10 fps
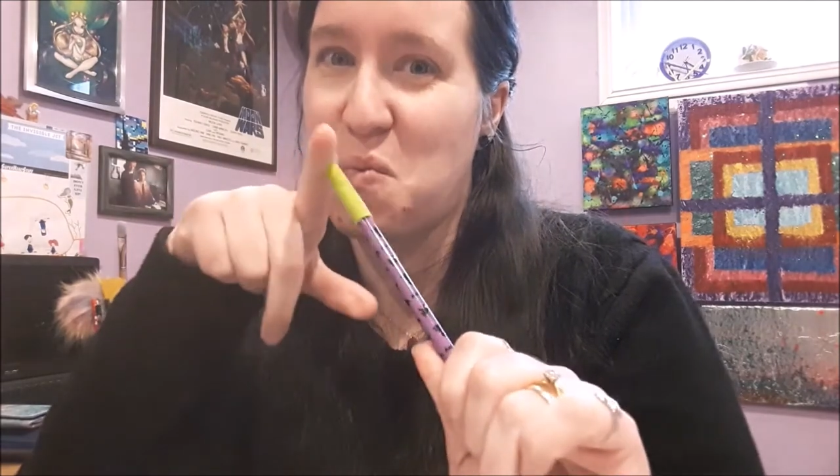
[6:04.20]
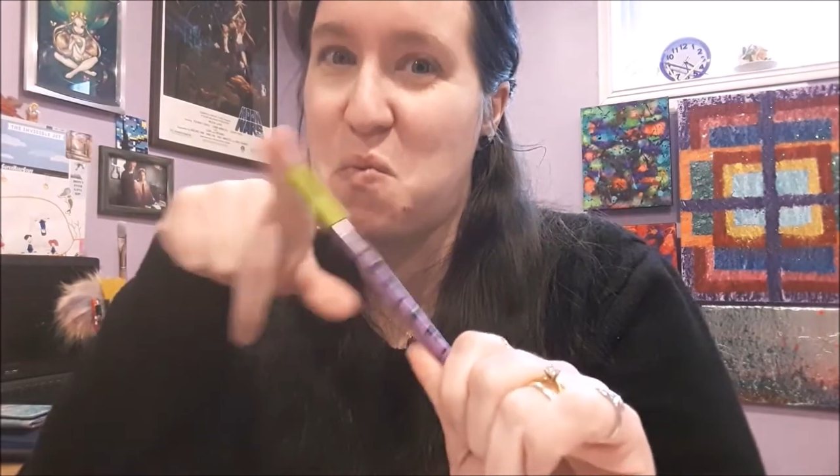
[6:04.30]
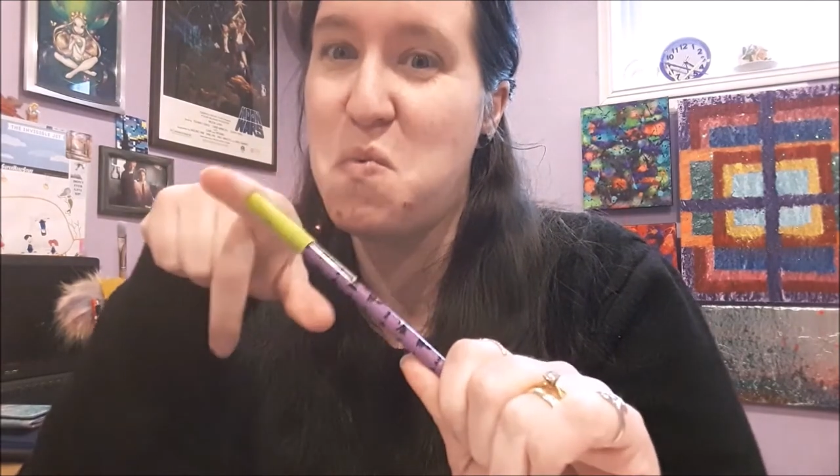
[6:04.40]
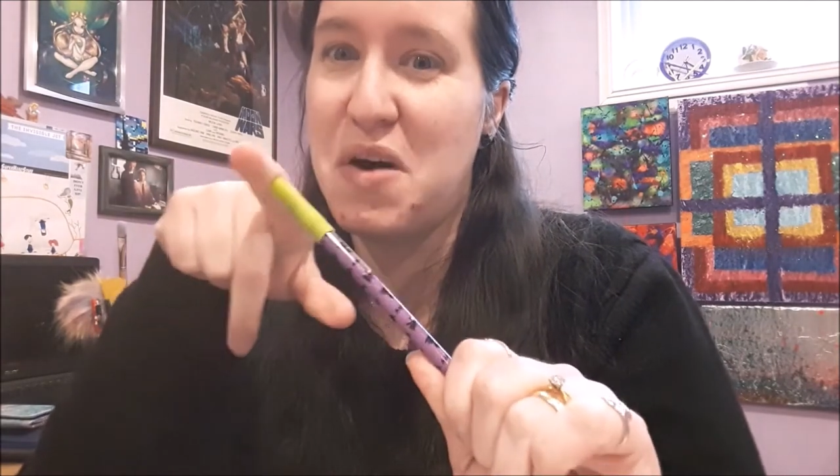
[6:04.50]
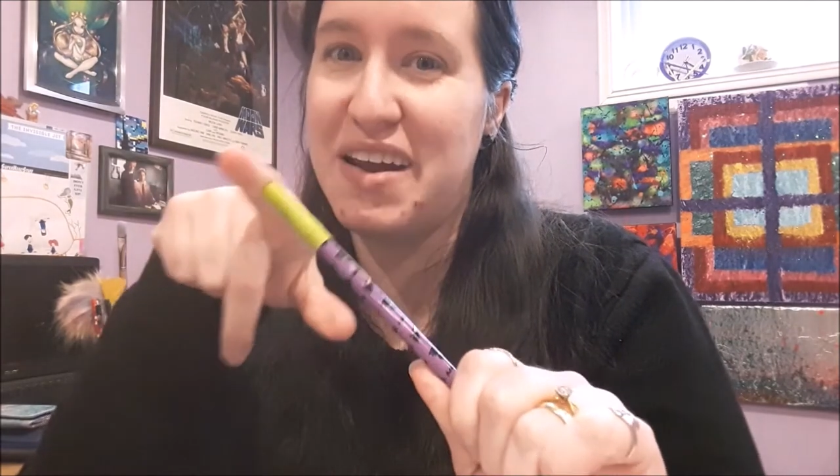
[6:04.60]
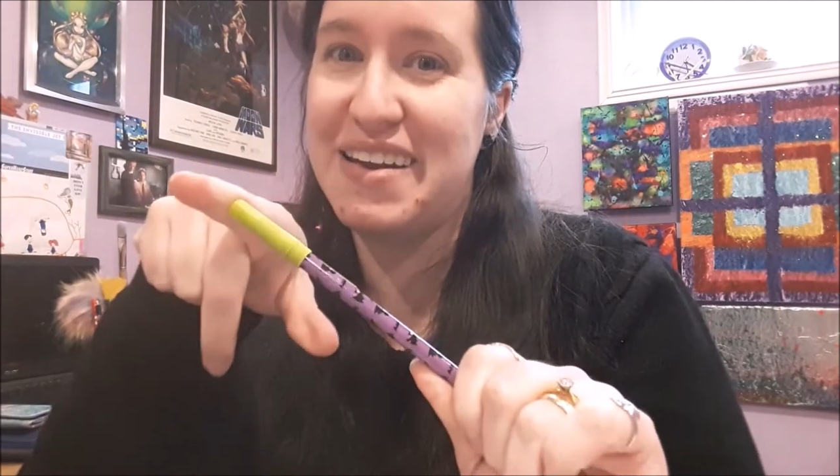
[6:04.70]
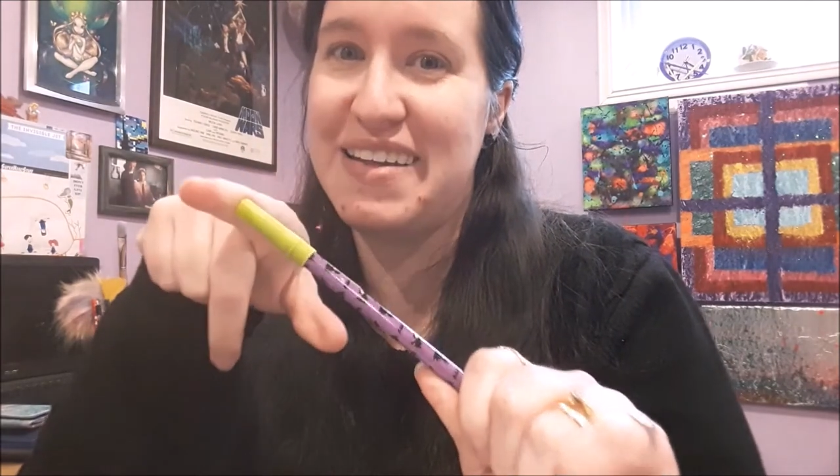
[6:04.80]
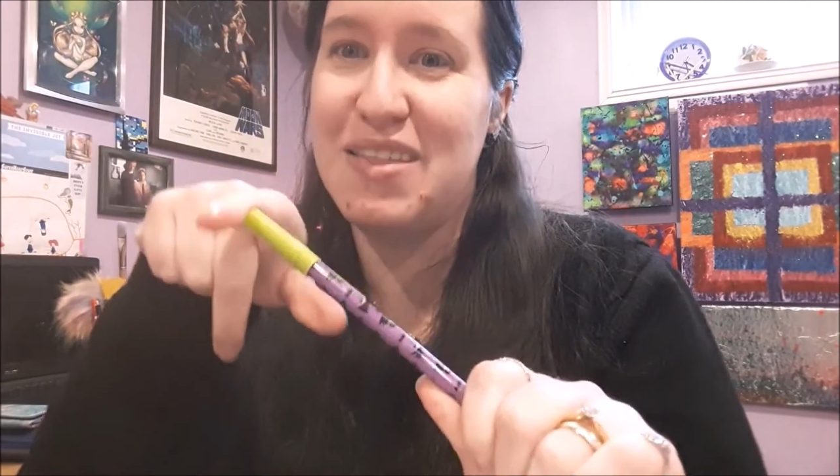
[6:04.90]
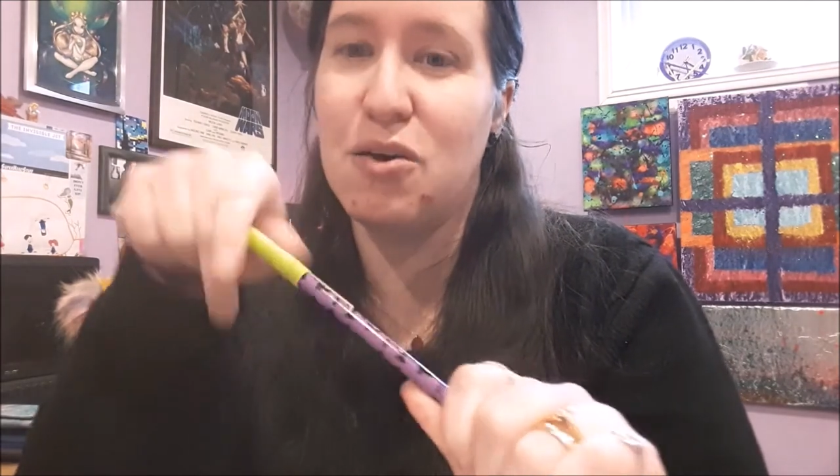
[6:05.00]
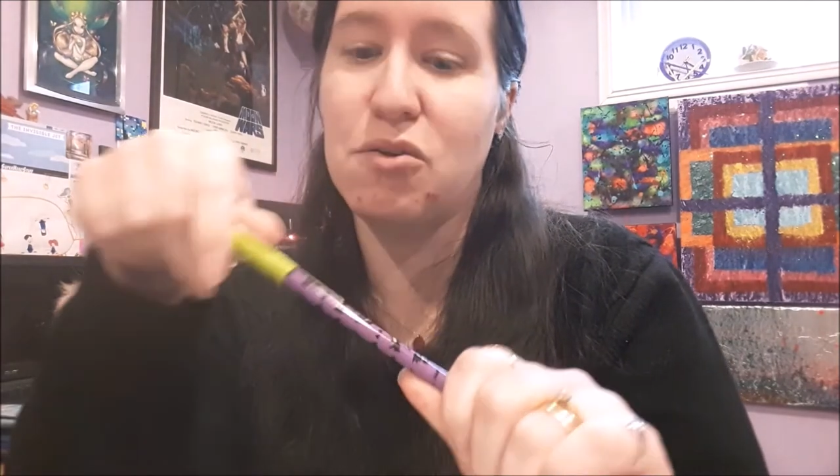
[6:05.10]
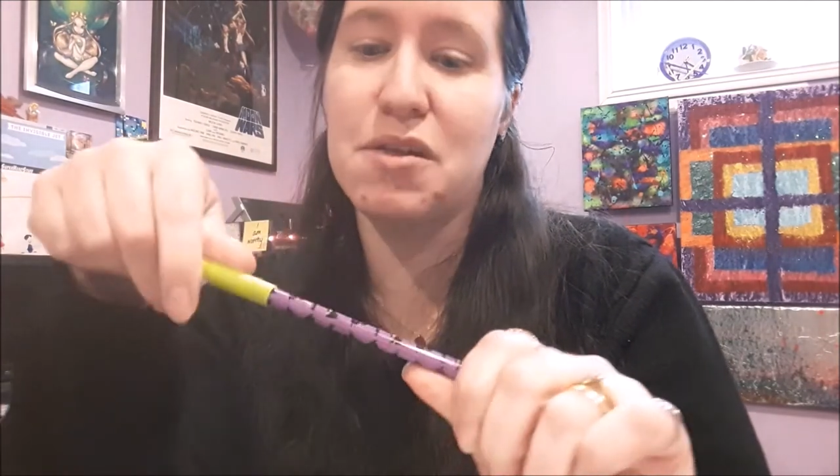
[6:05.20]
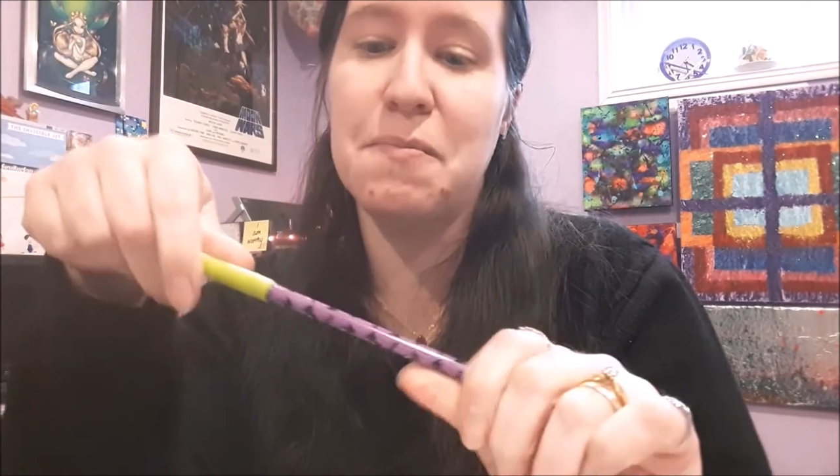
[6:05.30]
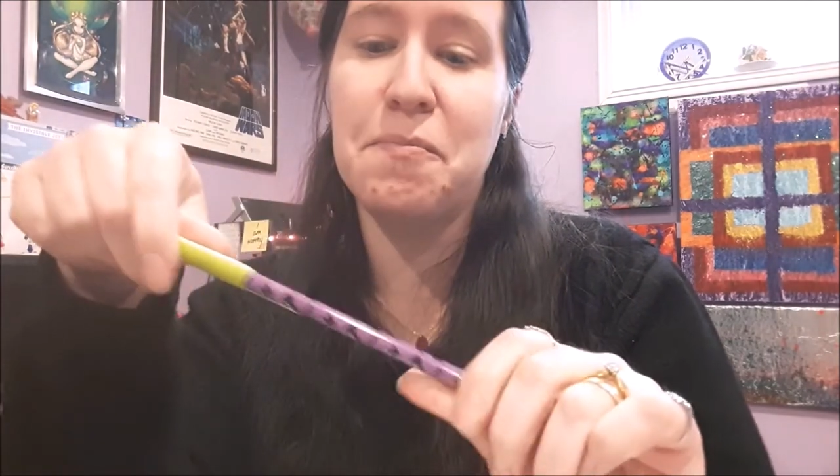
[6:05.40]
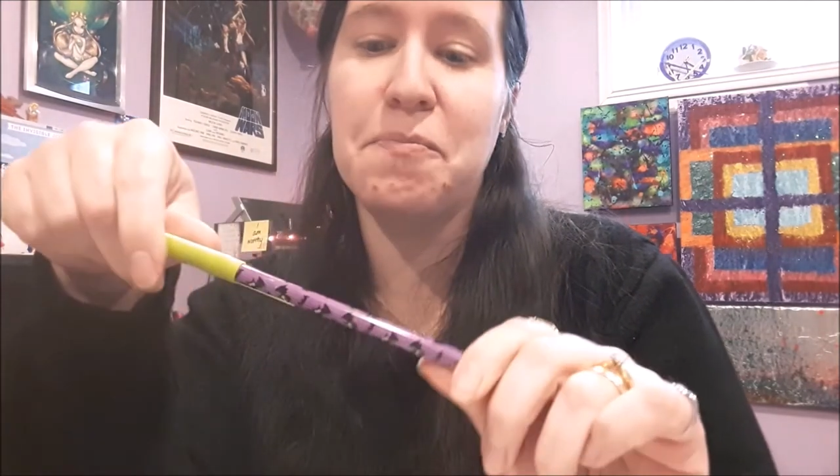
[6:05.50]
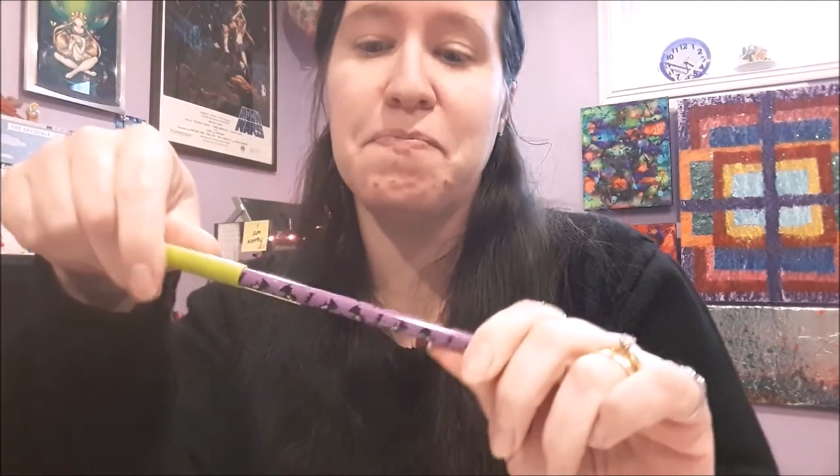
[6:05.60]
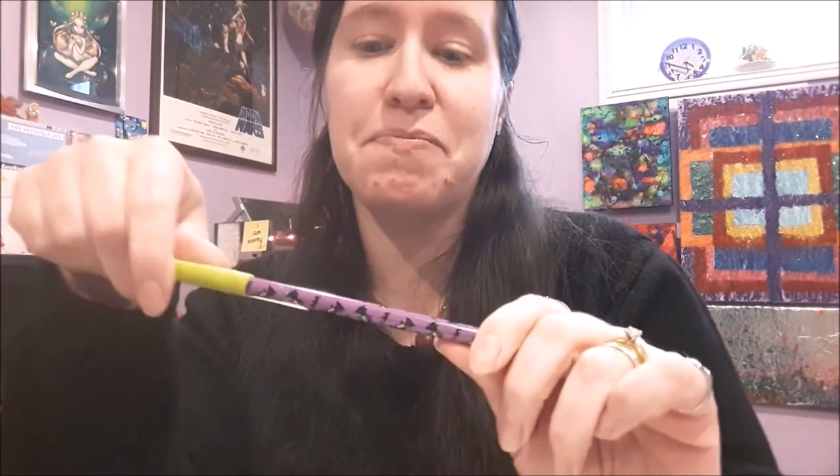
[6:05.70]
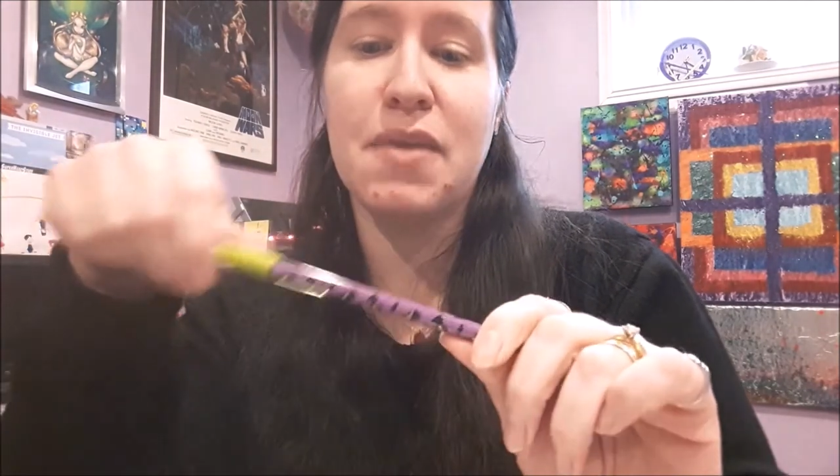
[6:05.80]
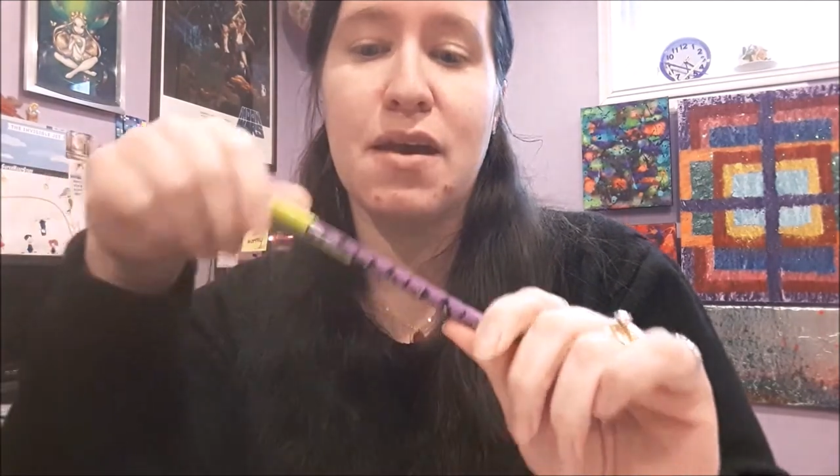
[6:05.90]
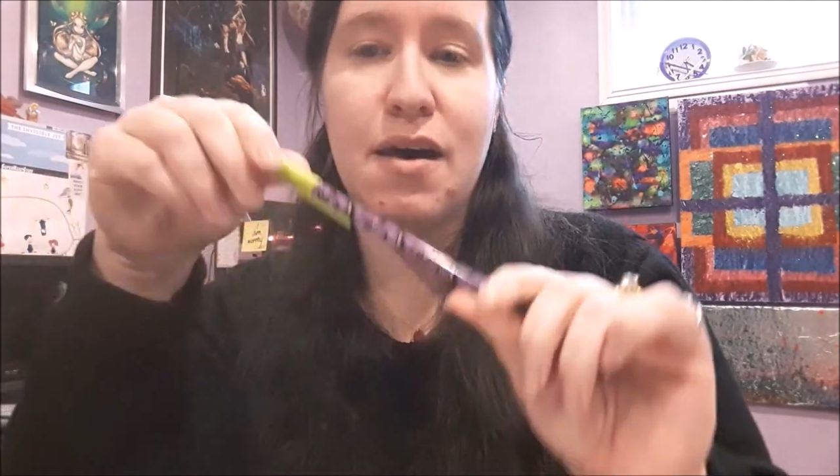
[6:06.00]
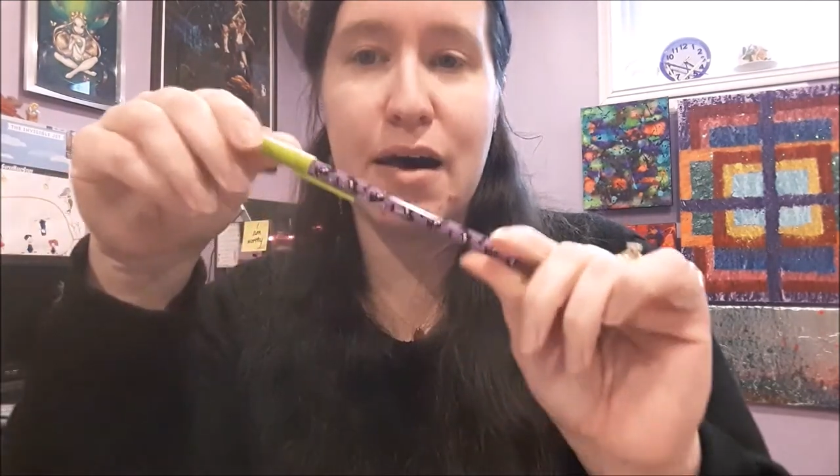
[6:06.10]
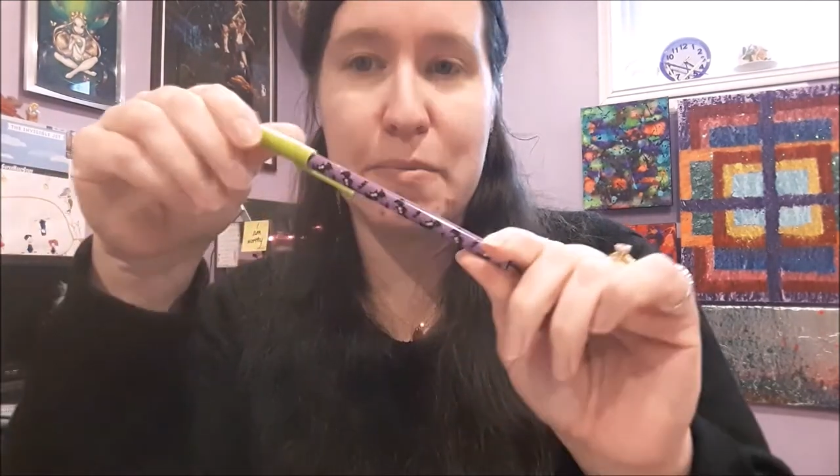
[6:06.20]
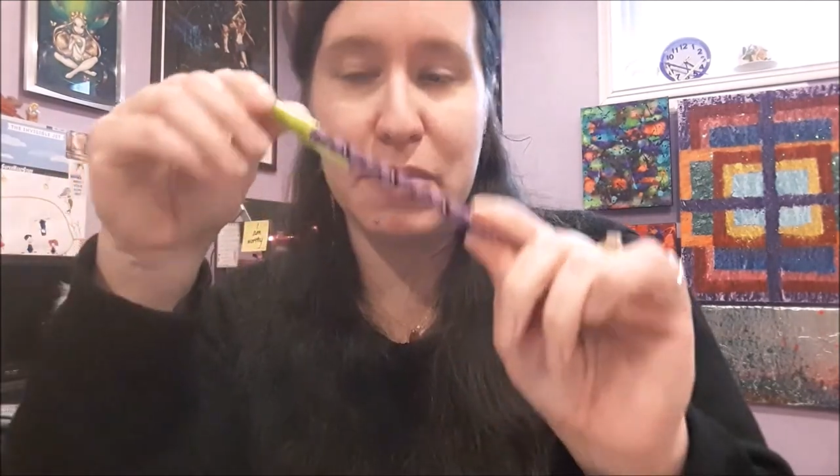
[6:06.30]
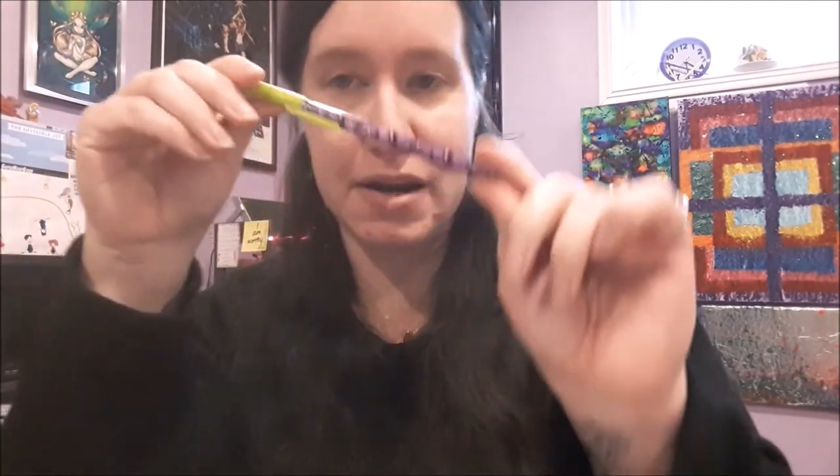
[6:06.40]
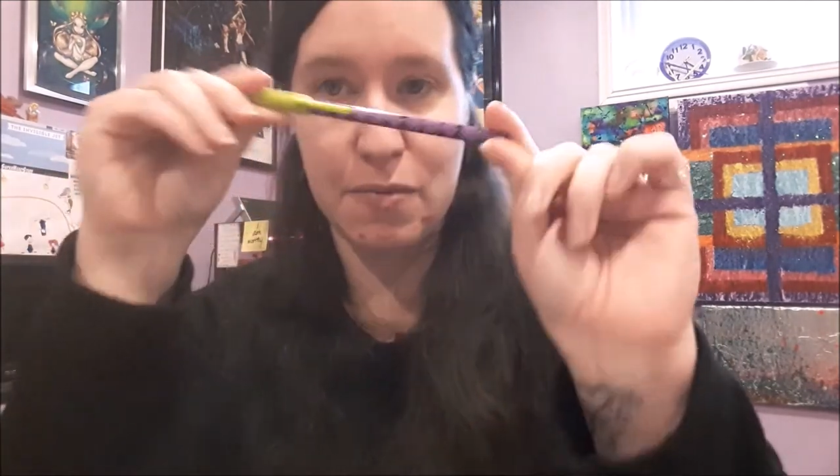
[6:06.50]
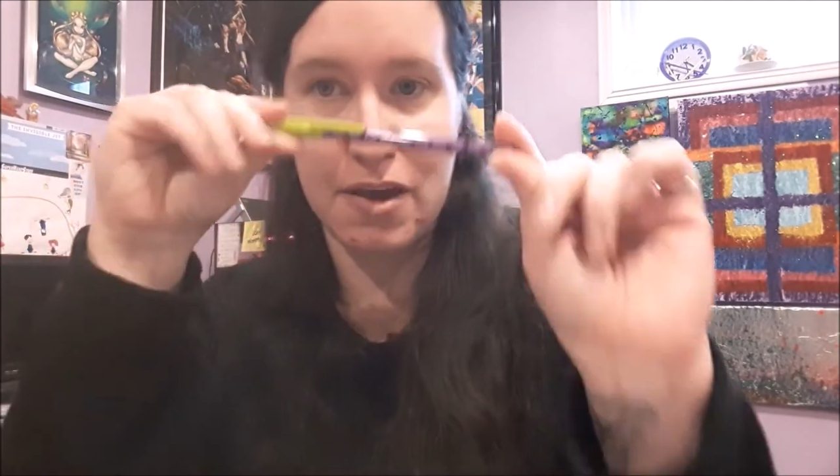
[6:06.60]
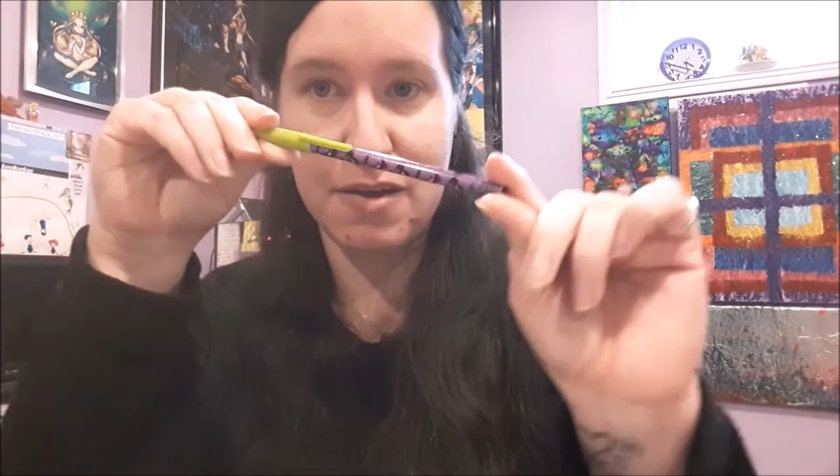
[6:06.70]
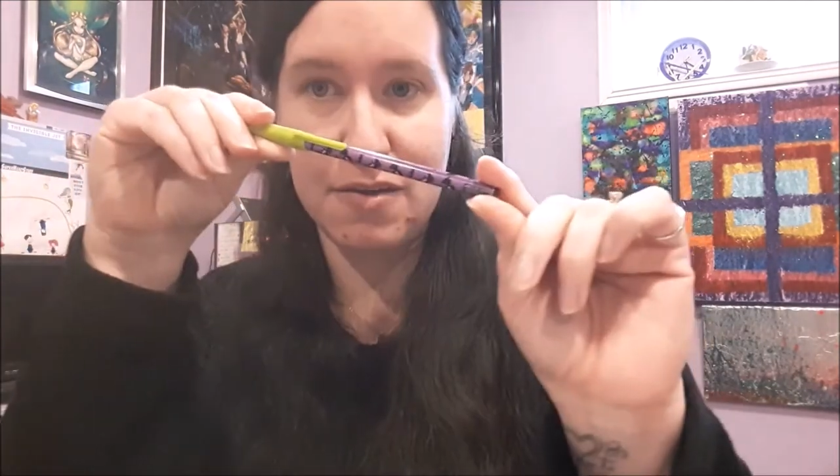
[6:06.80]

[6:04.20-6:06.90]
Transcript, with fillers: when I did those. Um, but anyway,